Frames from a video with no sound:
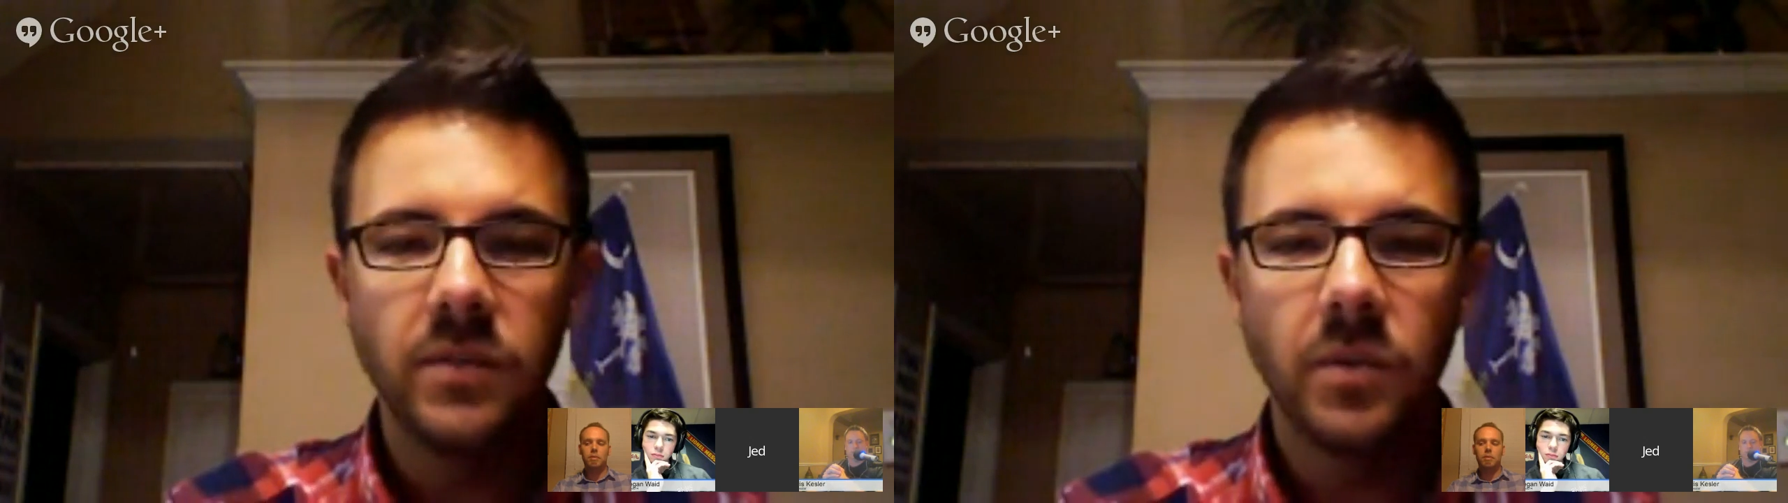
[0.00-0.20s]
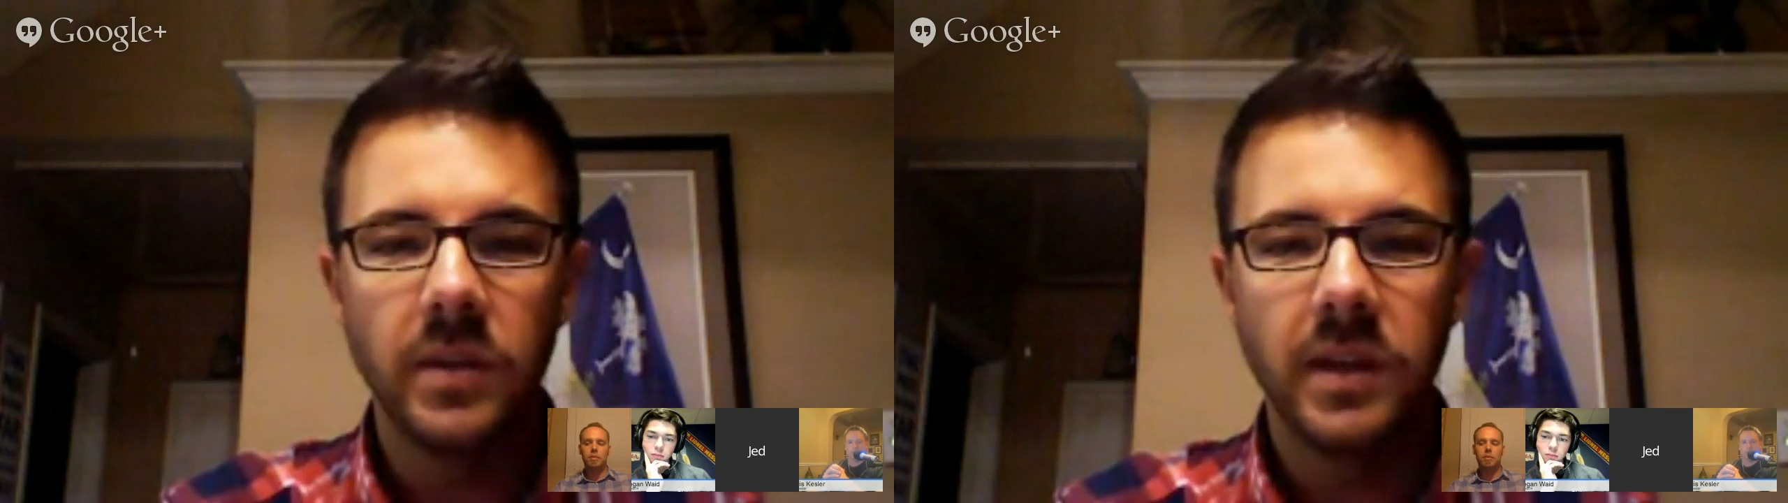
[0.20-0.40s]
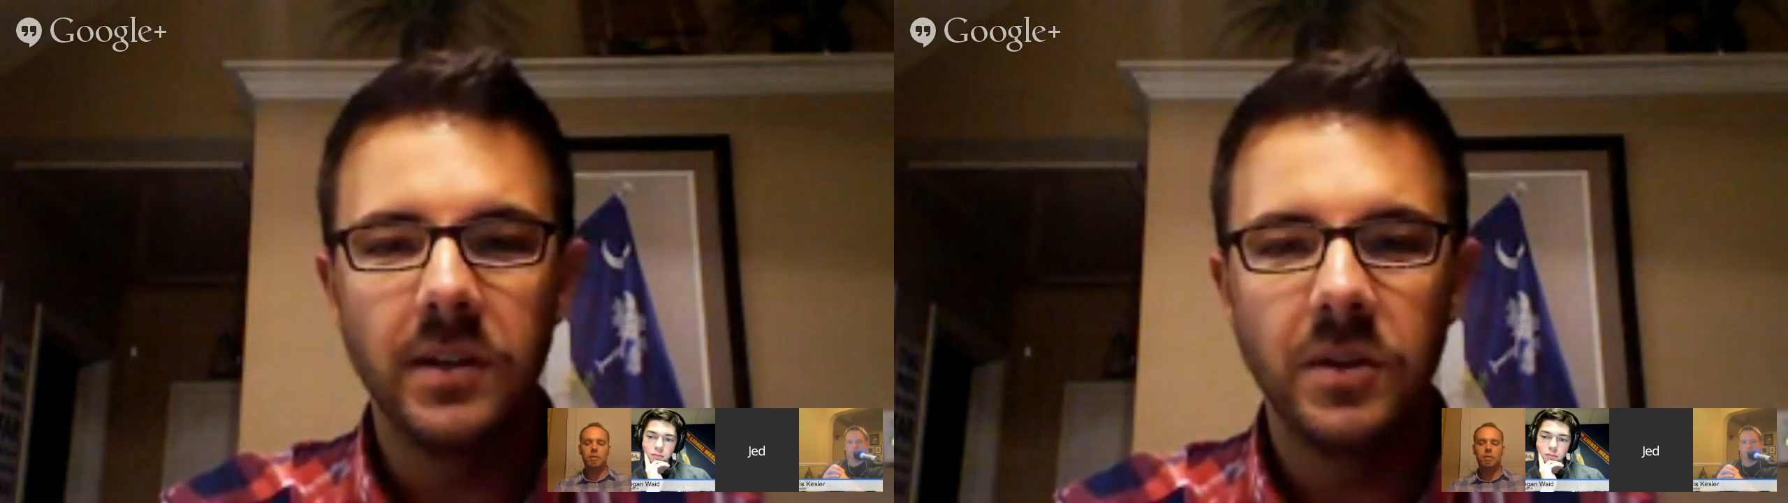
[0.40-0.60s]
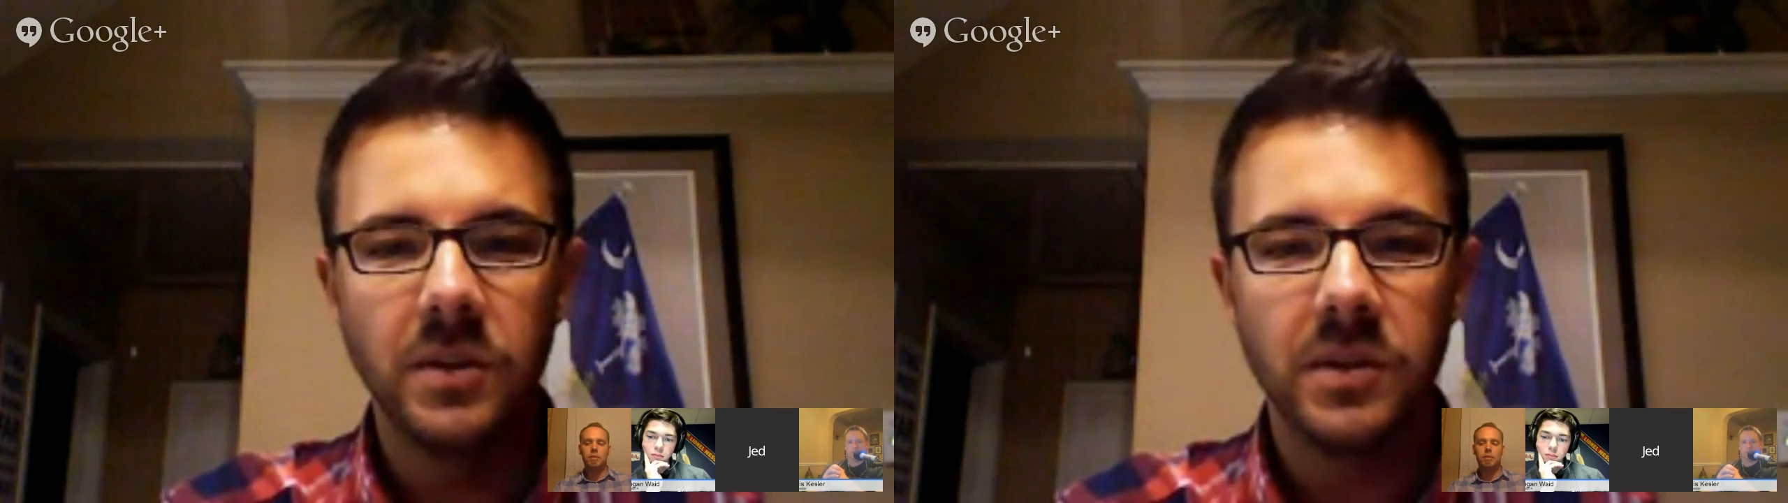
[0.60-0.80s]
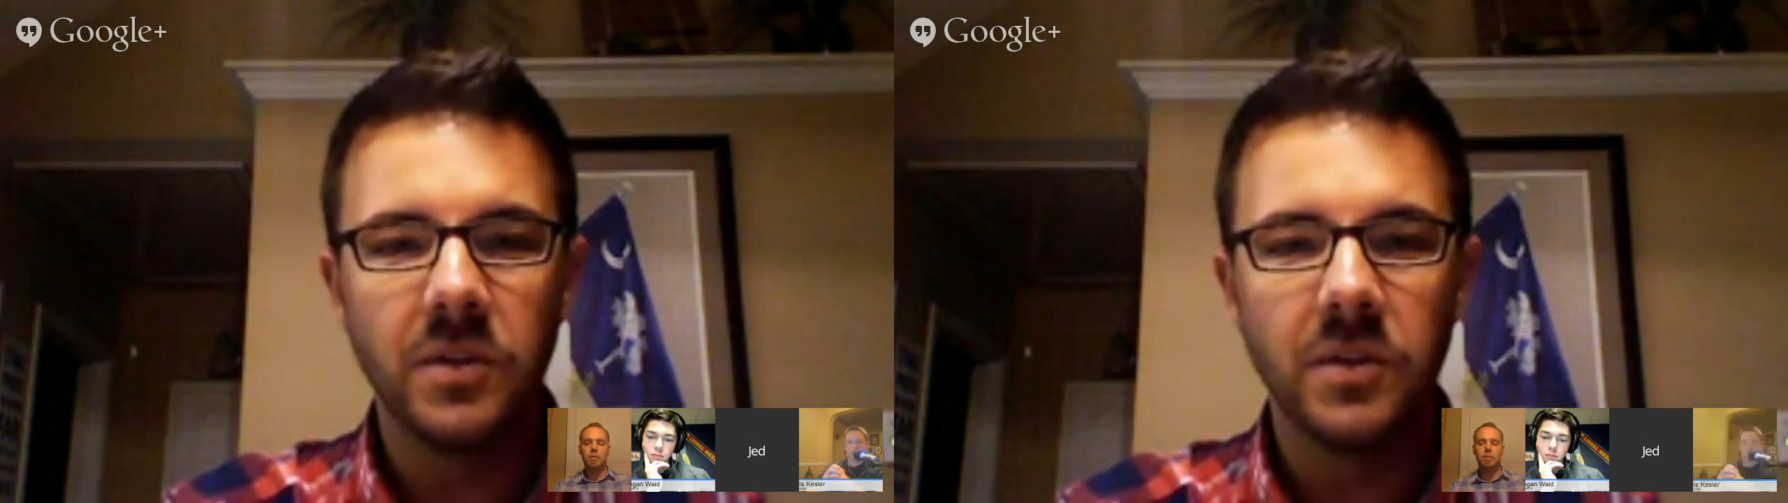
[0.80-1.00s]
for what they
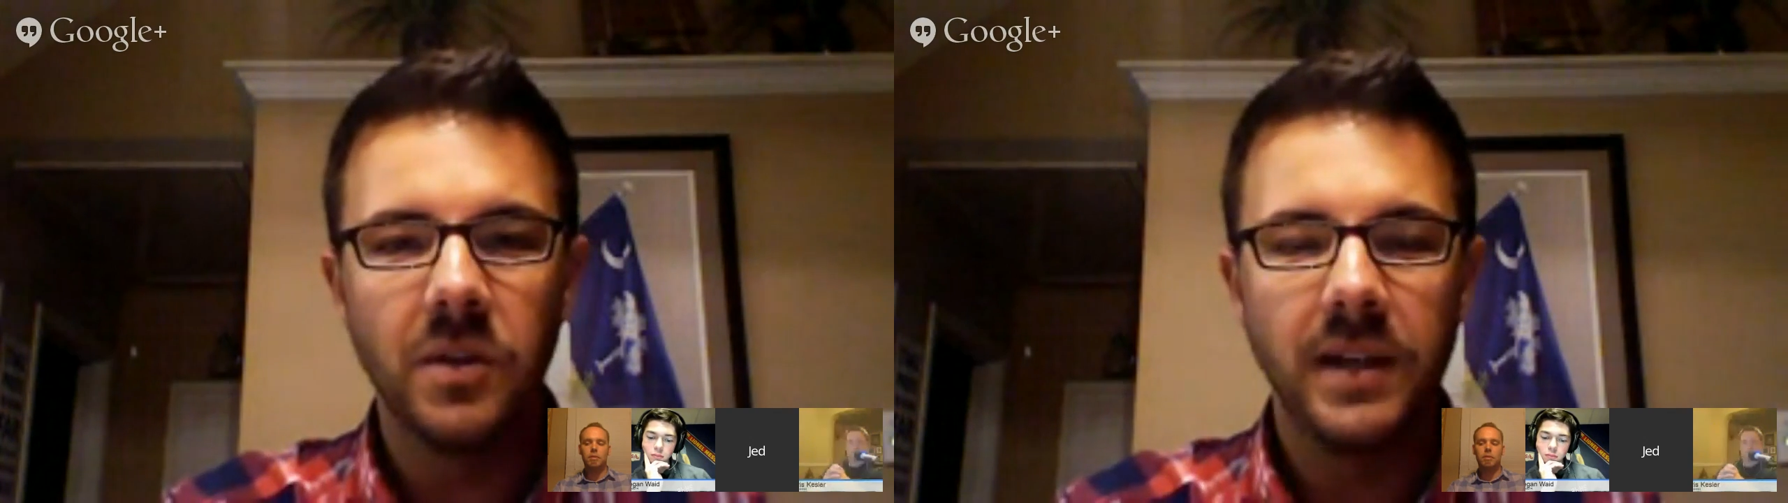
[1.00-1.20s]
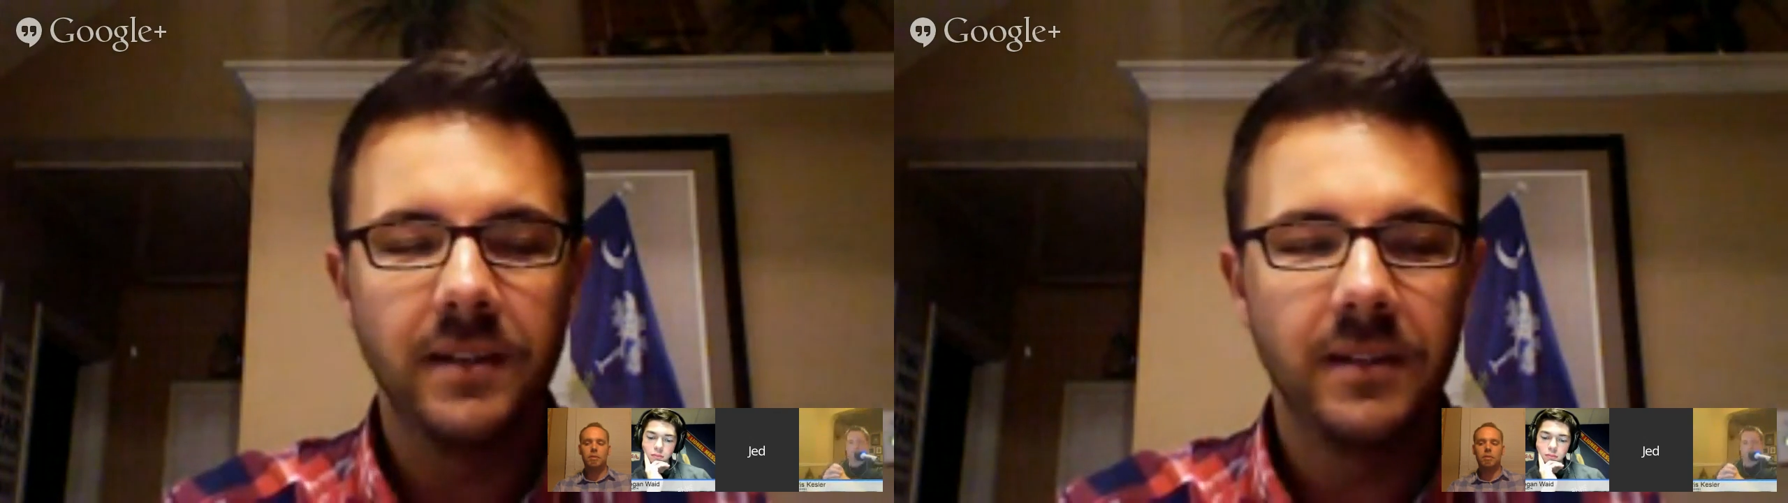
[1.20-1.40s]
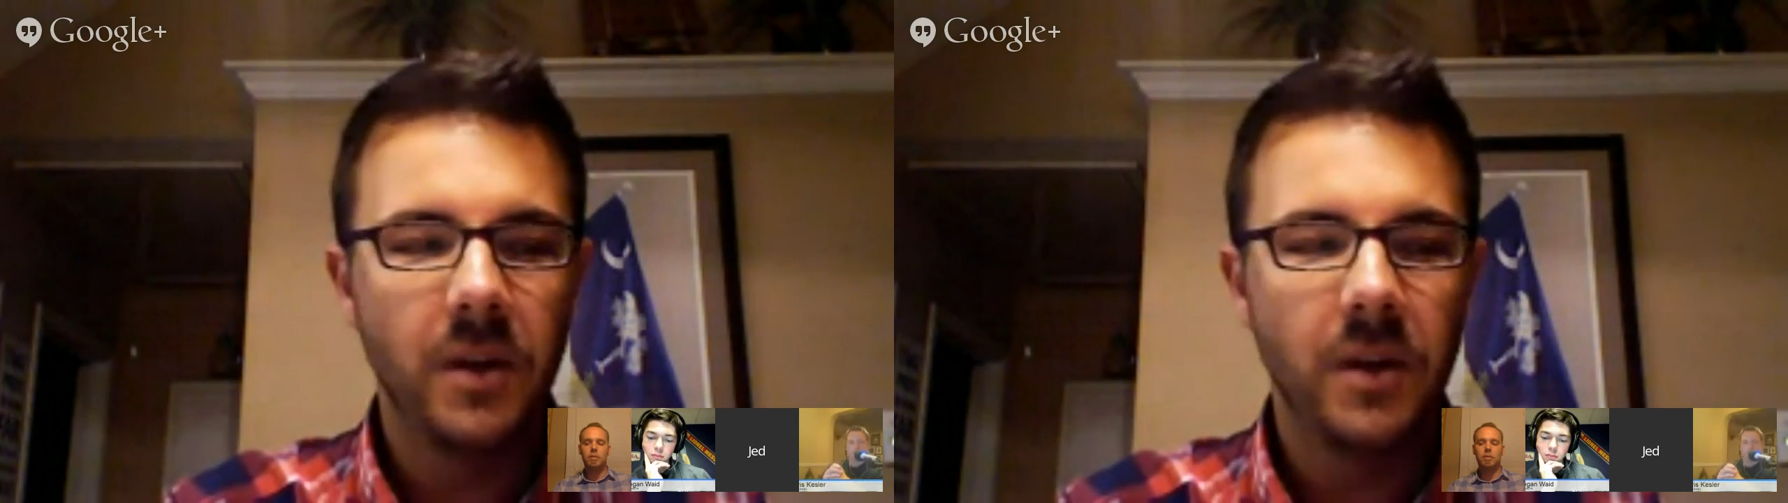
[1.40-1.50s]
do, it's a great